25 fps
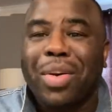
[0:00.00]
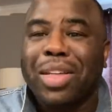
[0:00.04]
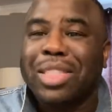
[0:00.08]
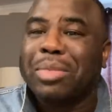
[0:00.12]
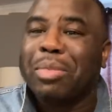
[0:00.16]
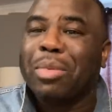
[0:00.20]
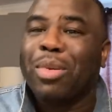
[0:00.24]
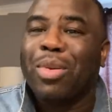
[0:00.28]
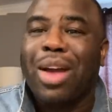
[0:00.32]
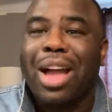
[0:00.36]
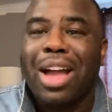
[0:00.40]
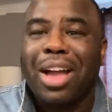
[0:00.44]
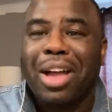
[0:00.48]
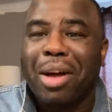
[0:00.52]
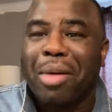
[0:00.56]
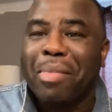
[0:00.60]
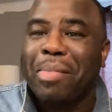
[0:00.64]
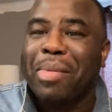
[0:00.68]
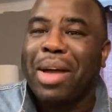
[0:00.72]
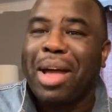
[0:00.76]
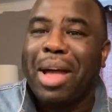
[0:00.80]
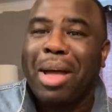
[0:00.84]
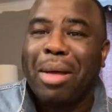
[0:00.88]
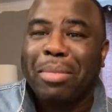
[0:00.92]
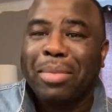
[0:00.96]
is Barack
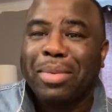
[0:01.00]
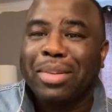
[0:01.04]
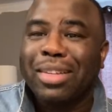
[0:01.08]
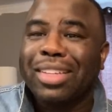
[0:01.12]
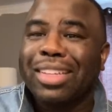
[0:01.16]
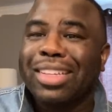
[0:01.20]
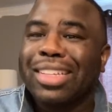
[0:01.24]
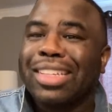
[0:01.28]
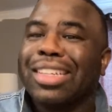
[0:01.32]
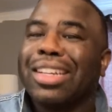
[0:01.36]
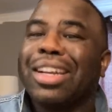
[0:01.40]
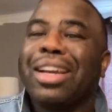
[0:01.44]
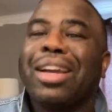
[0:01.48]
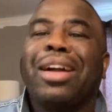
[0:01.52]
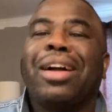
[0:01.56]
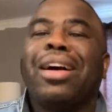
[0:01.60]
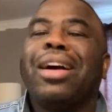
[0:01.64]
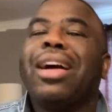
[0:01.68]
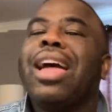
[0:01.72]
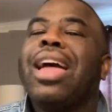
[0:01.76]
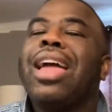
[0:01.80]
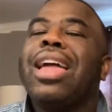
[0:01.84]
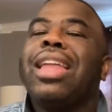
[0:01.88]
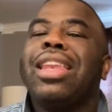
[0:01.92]
Obama? Girl,